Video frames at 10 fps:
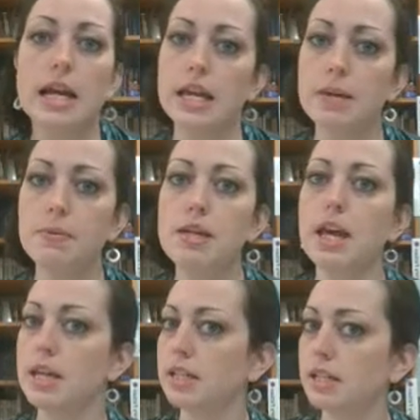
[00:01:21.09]

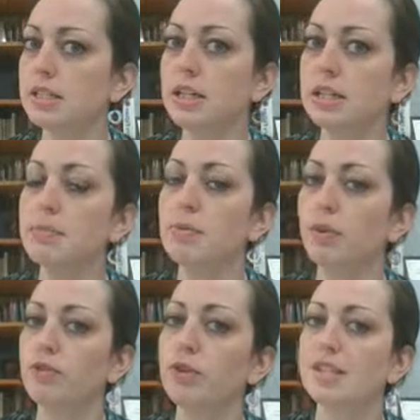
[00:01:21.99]
APA does tend to be
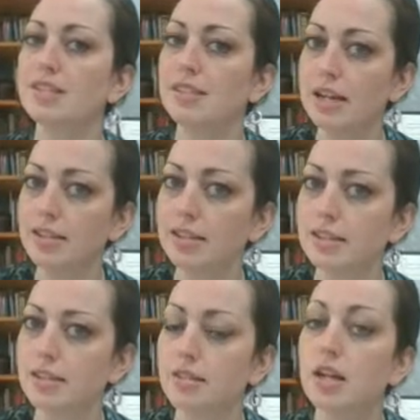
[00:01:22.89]
more for the
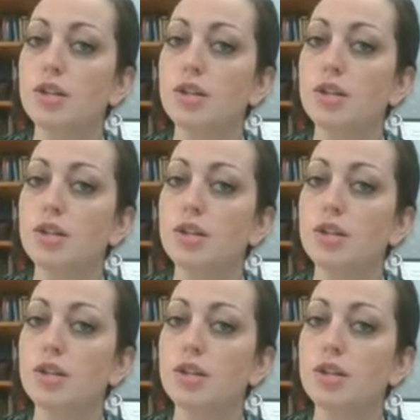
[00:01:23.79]
sciences.